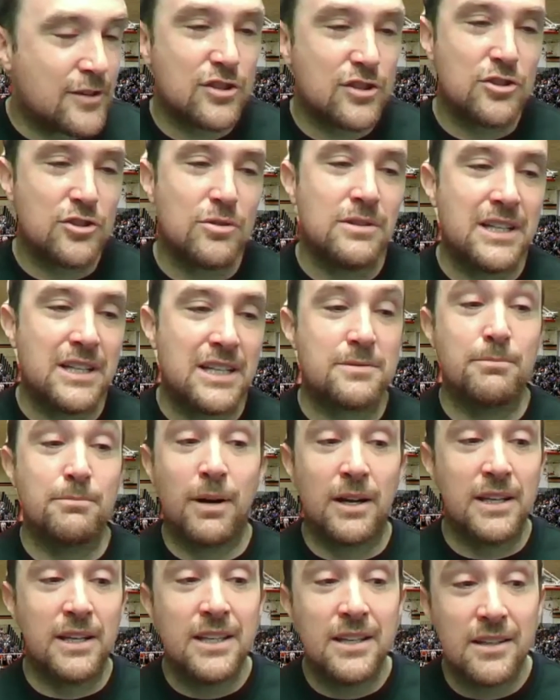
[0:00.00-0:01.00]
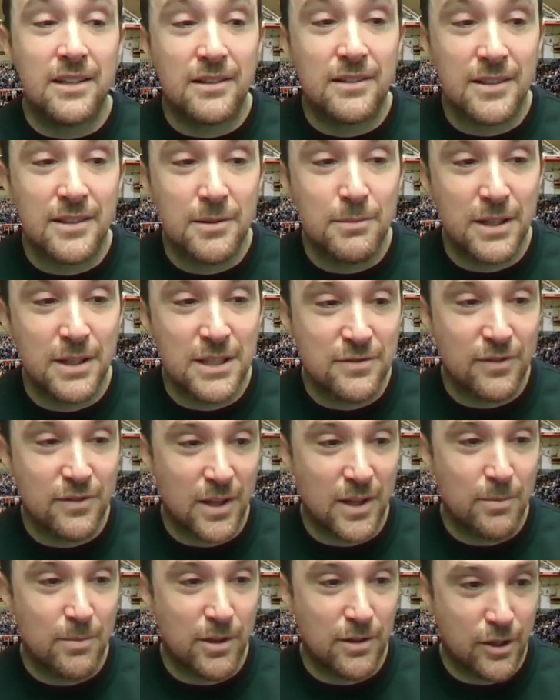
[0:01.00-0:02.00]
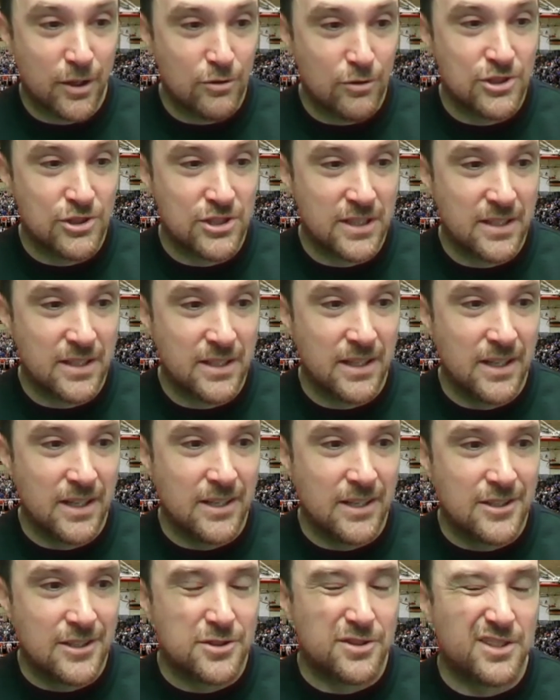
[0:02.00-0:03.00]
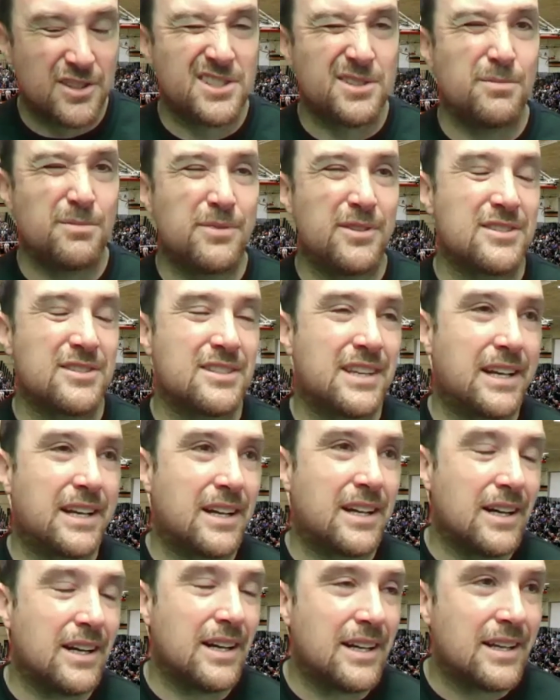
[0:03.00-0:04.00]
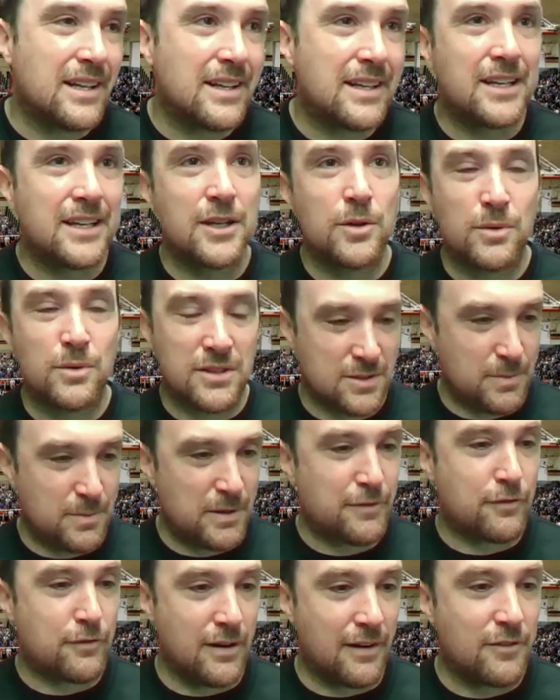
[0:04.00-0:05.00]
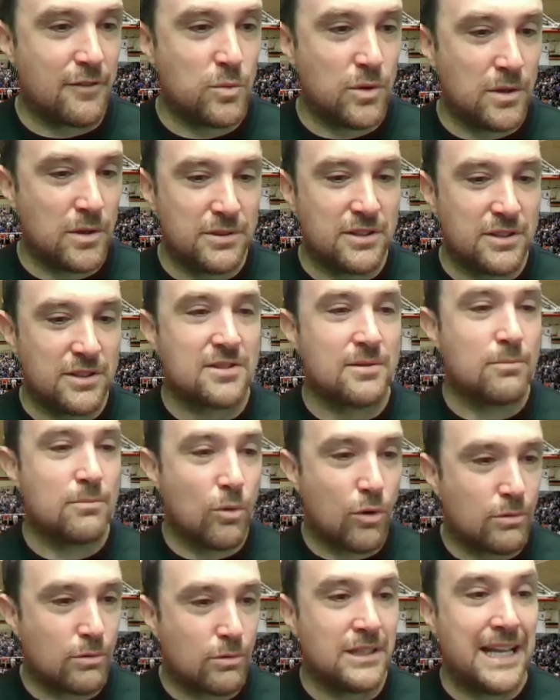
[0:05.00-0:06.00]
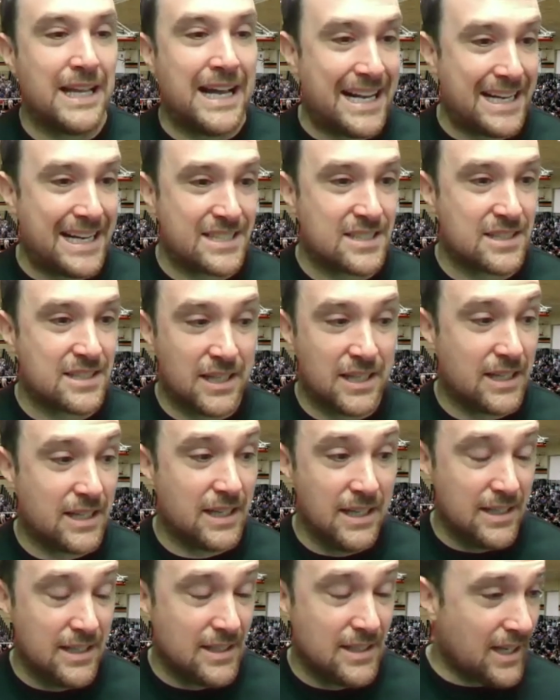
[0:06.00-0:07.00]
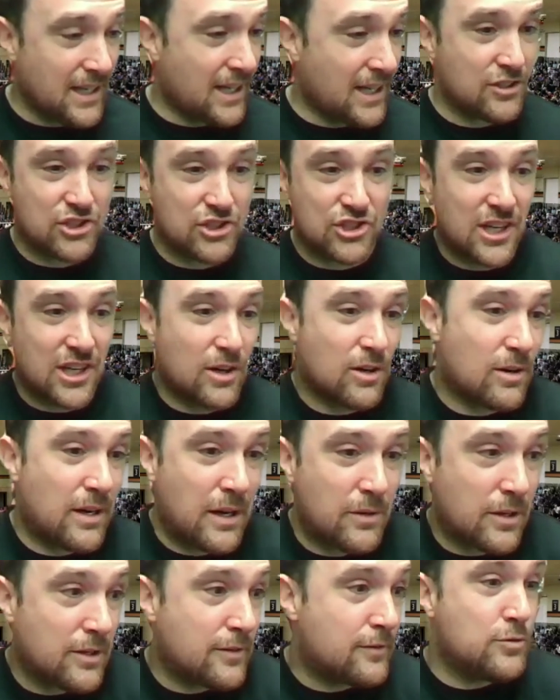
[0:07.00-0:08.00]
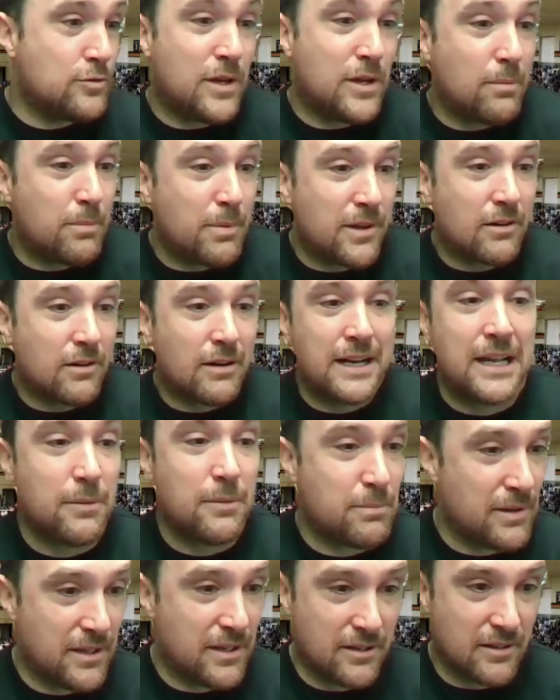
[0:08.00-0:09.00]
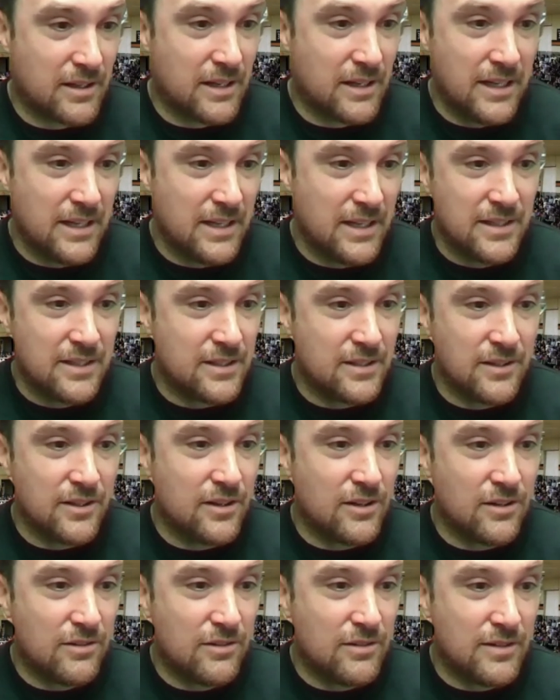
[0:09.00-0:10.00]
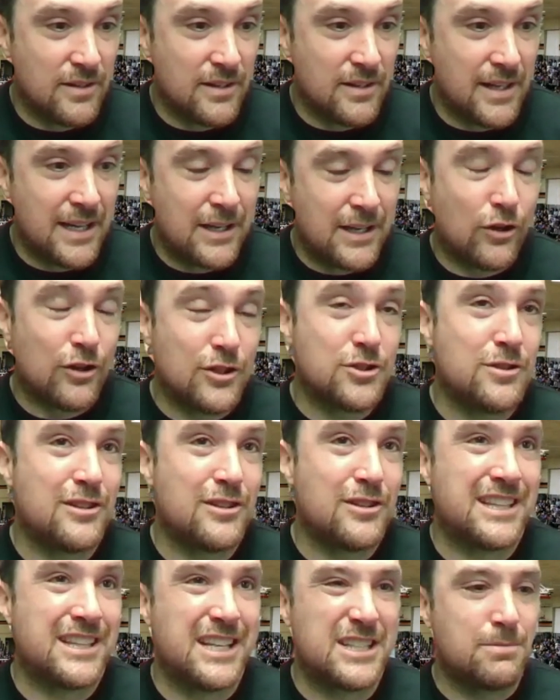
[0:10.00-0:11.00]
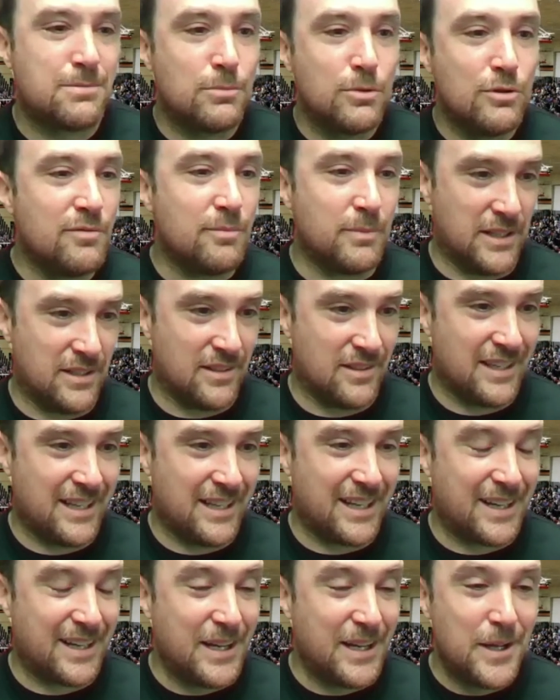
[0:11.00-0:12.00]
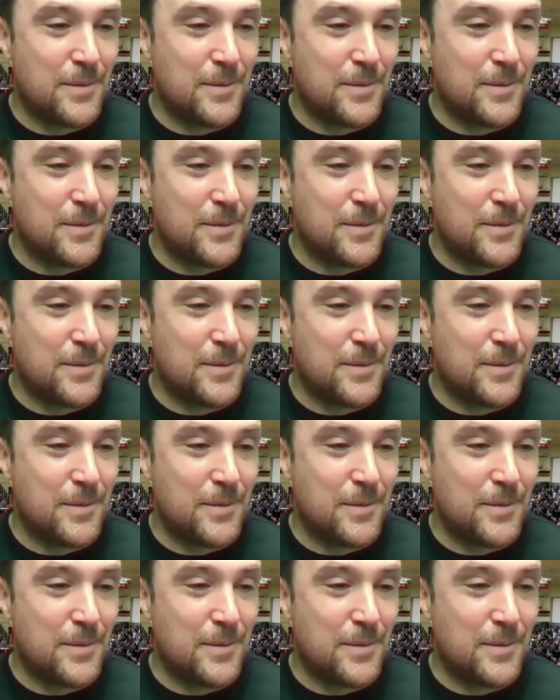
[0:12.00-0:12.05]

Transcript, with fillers: there's also less money in men's volleyball coaching. So there's a, there's like, and I don't want to speak for everyone, but there's a more relaxed, like, yeah, I'll share. I, if you get better, I get better, you know? And also there's less movement. Like